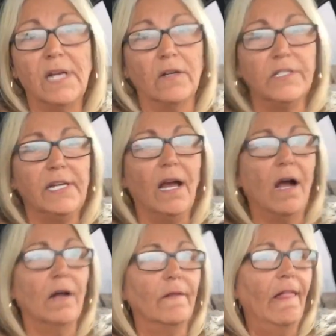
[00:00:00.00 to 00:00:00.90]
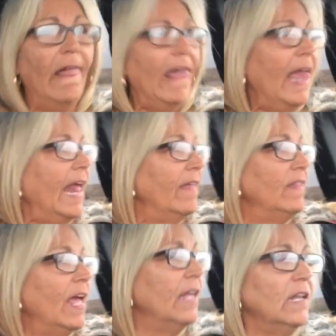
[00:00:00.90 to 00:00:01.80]
RTR.
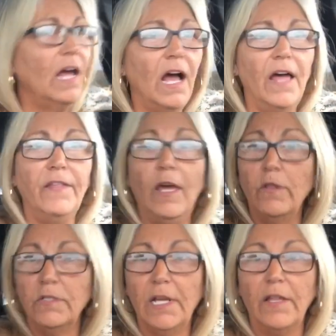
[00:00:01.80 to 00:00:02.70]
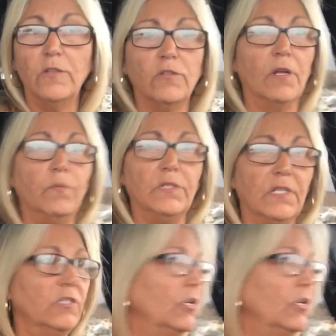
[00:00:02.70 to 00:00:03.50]
on the other side of the street was this